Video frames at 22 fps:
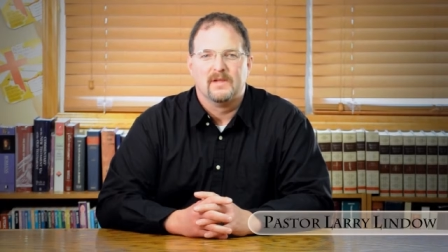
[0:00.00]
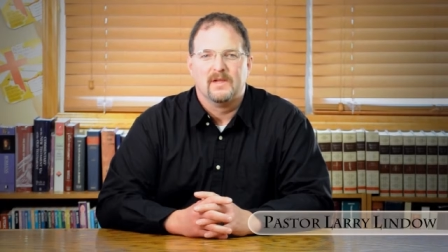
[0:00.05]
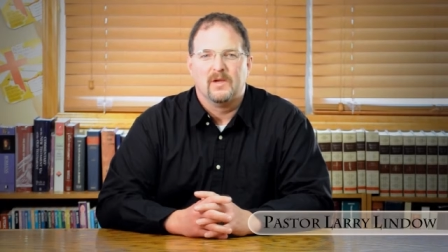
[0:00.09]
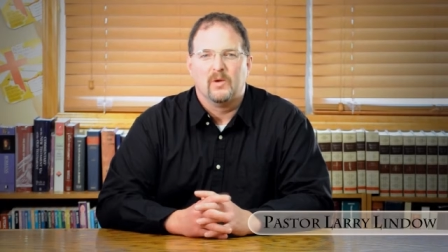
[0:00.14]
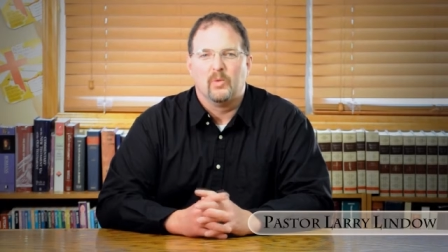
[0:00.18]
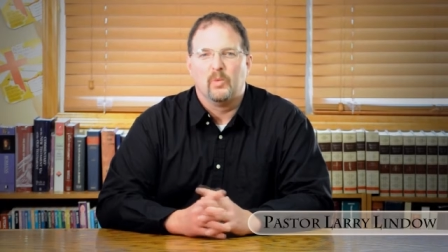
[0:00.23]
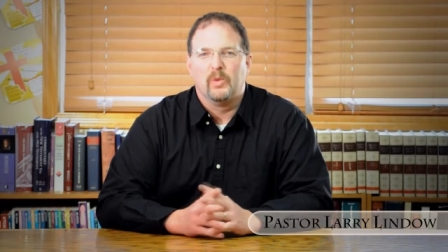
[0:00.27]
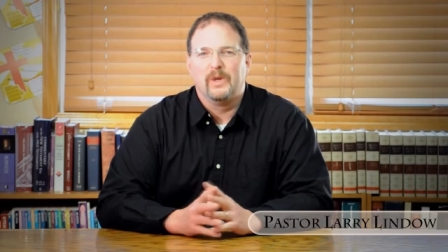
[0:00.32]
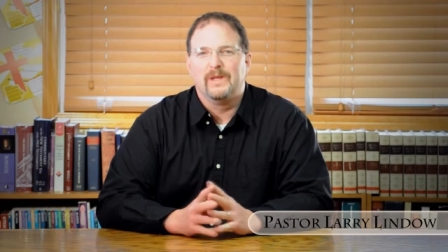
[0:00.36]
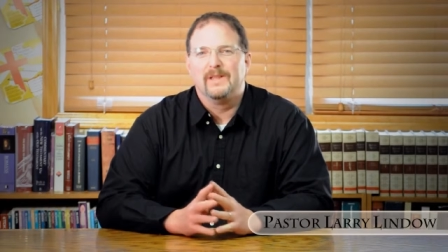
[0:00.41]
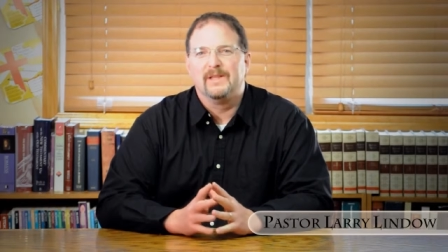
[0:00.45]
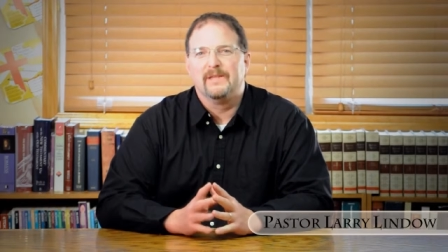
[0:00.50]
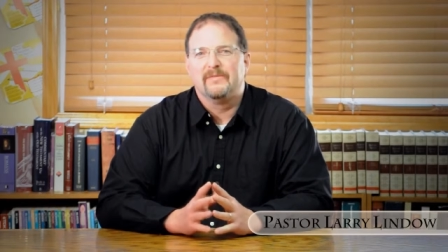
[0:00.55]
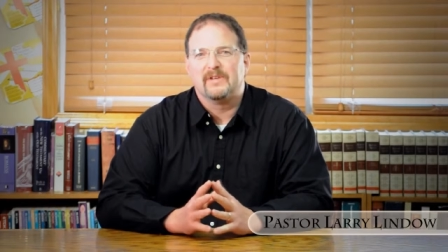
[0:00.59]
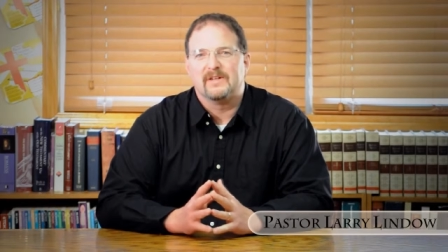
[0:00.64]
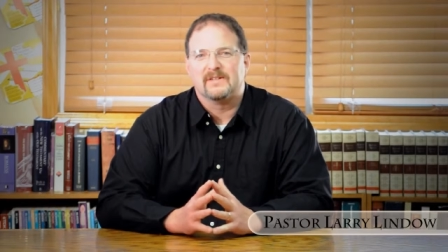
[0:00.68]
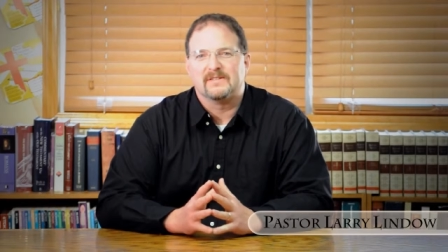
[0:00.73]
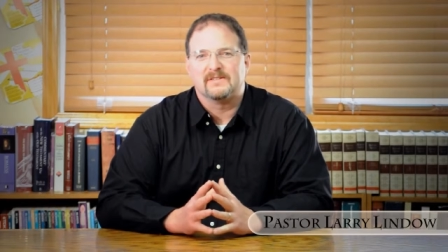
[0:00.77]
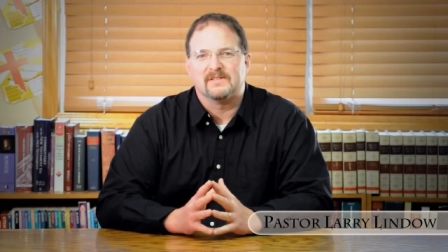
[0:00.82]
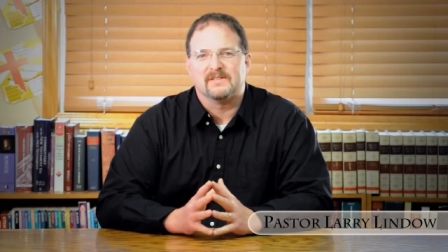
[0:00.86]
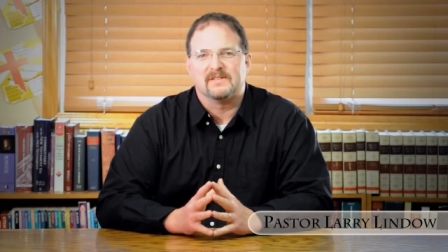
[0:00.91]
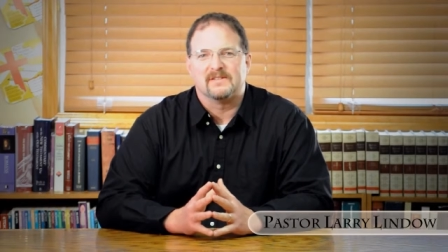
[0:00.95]
We live in a
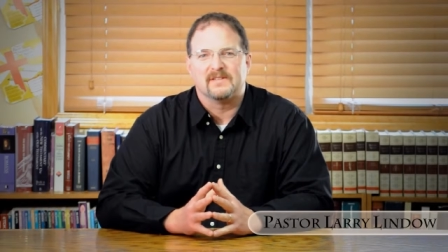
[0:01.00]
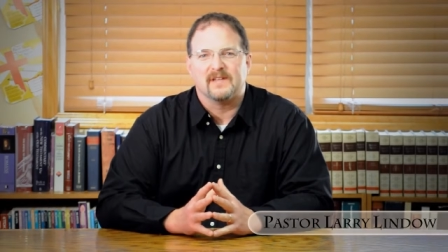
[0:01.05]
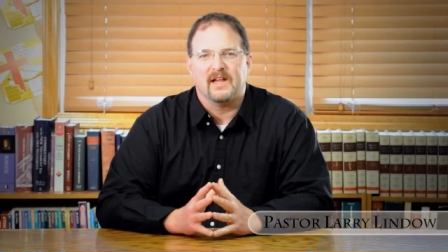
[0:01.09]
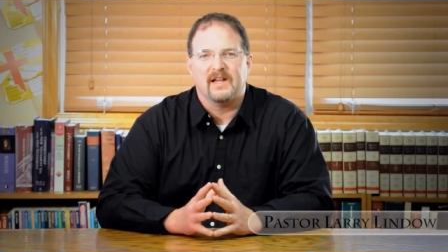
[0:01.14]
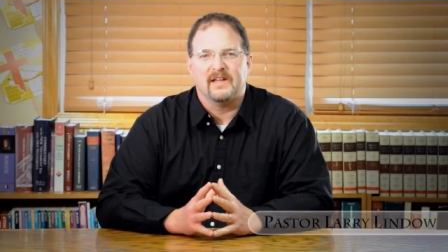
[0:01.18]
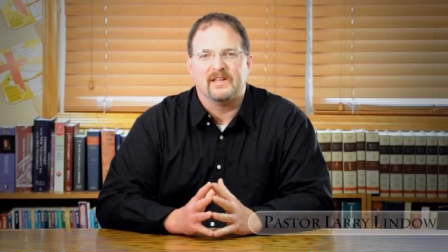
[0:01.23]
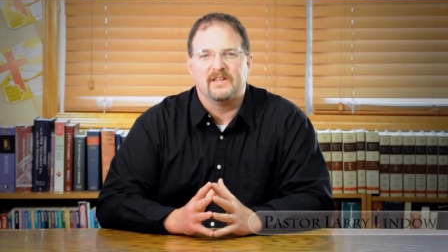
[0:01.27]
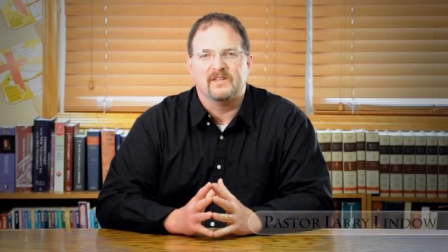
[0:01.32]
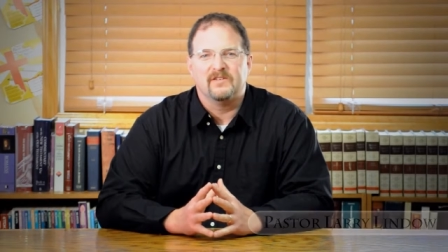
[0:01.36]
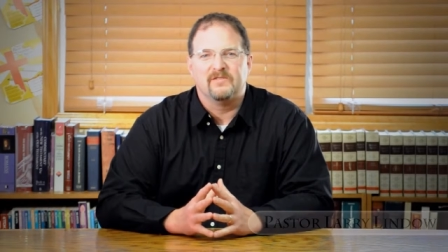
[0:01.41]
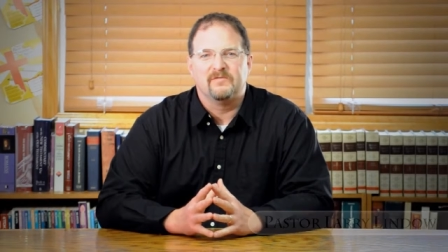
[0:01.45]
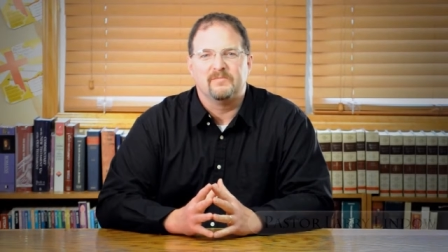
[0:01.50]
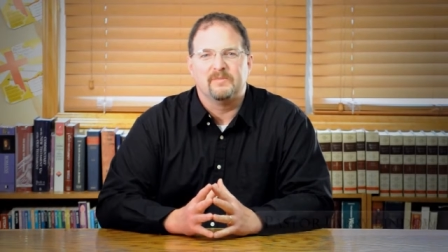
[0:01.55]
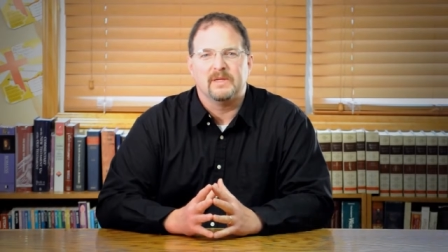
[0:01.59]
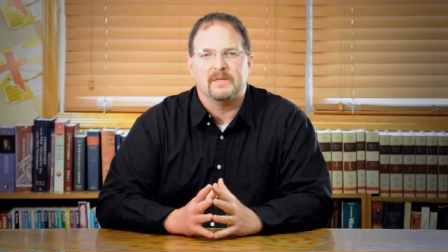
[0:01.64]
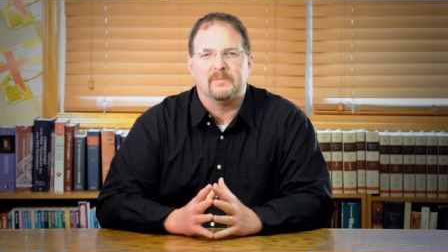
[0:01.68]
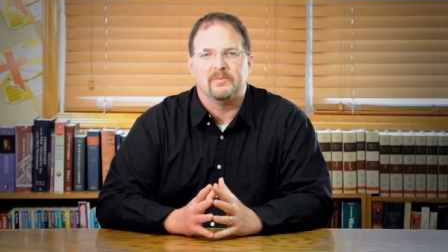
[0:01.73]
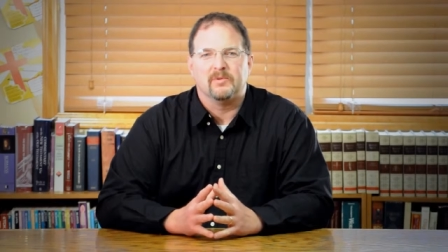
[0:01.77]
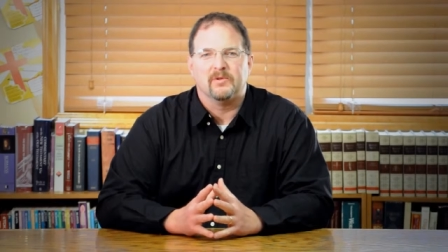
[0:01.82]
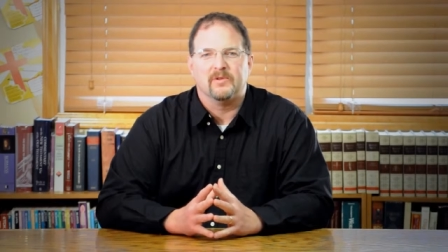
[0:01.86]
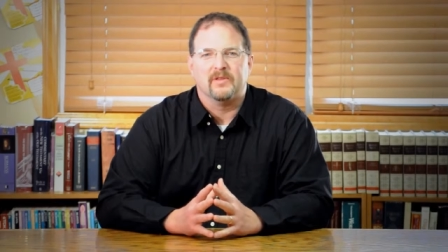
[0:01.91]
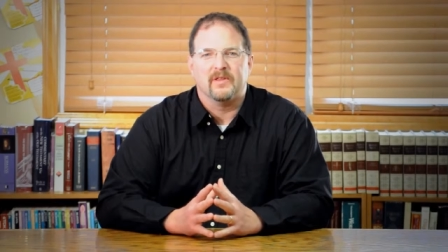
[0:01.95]
society of
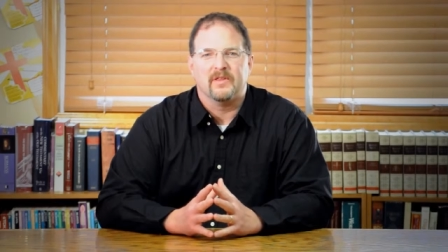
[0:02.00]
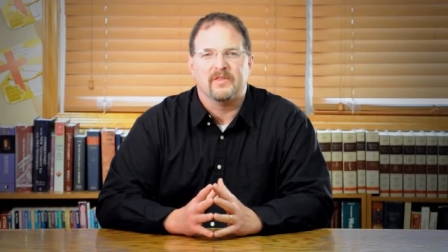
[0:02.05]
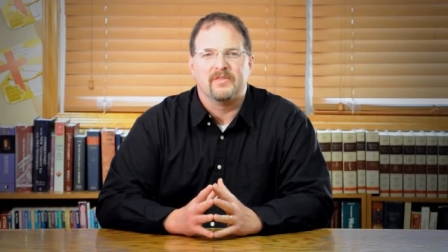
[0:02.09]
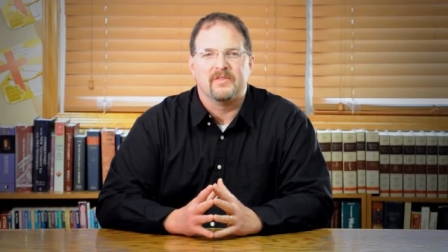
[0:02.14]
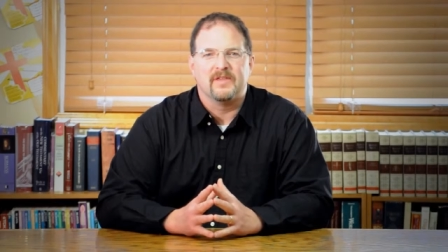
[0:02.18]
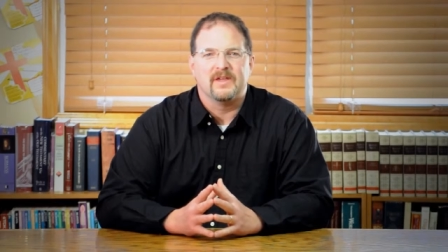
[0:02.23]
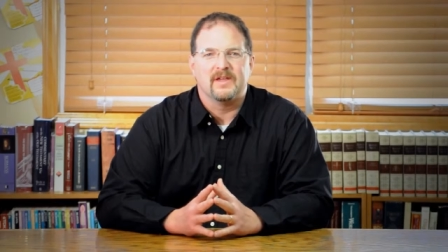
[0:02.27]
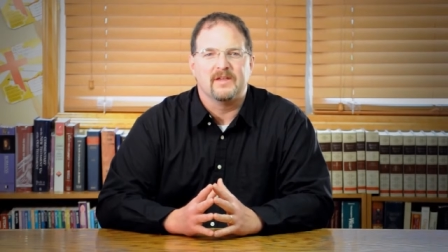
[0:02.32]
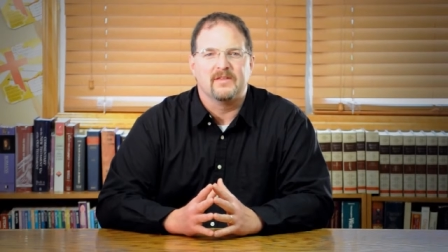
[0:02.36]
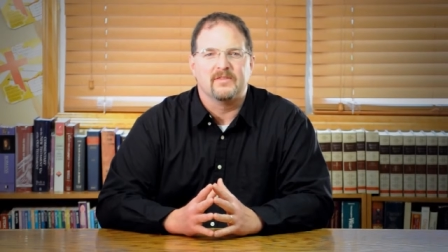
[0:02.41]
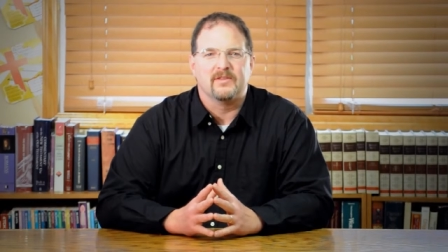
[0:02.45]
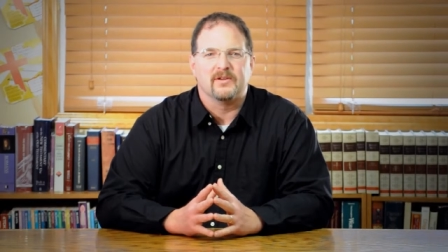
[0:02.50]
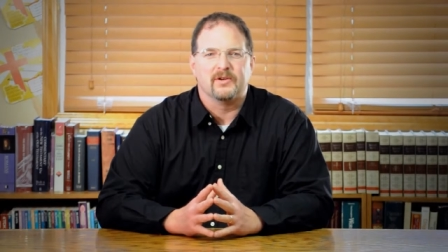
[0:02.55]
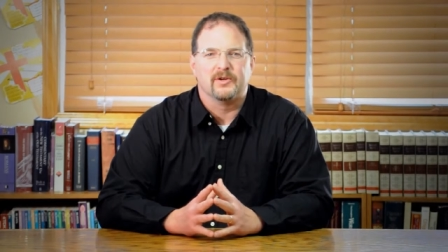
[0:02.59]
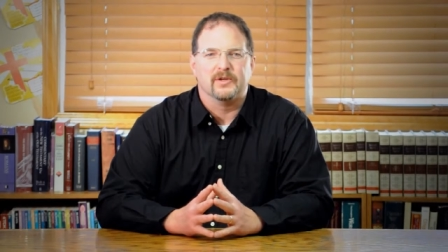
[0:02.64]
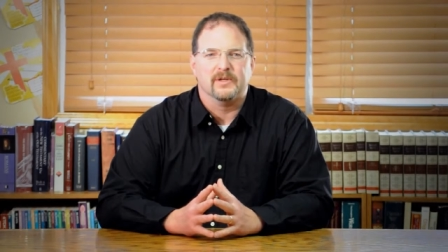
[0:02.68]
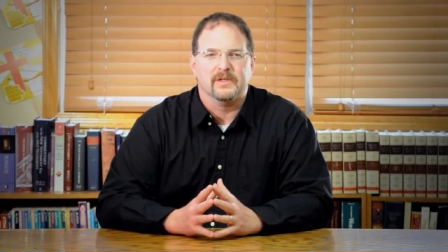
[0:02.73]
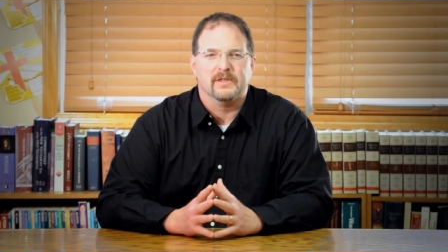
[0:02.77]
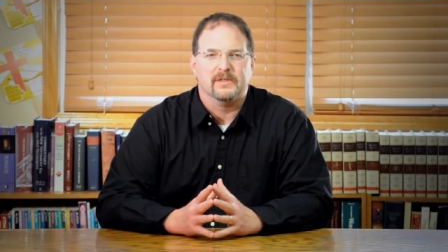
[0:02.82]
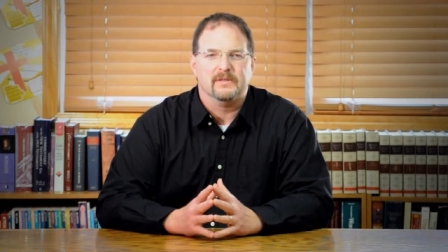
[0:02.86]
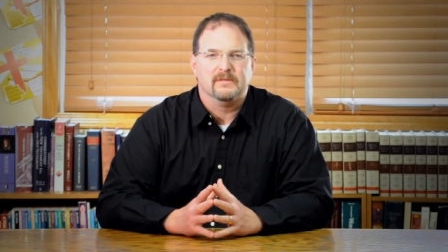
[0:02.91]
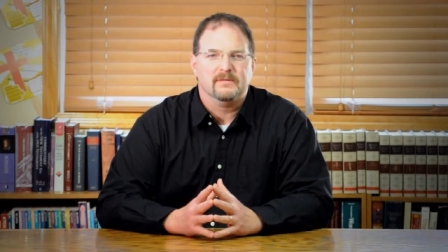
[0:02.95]
people that think they're
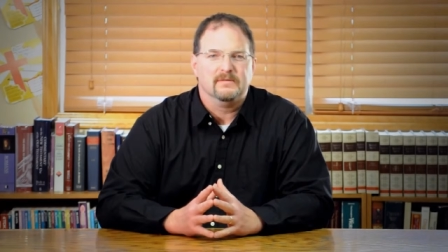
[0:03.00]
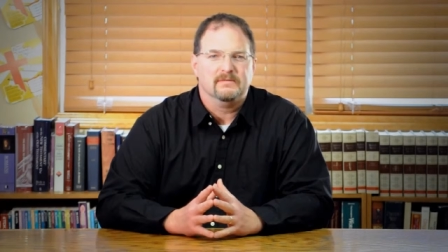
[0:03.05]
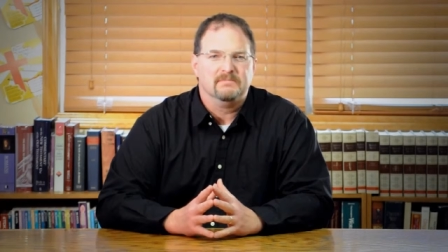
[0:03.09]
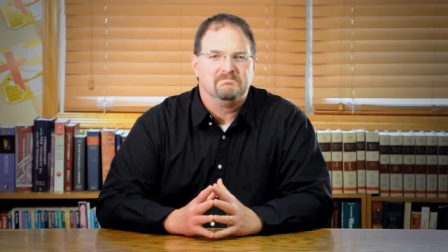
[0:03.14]
good.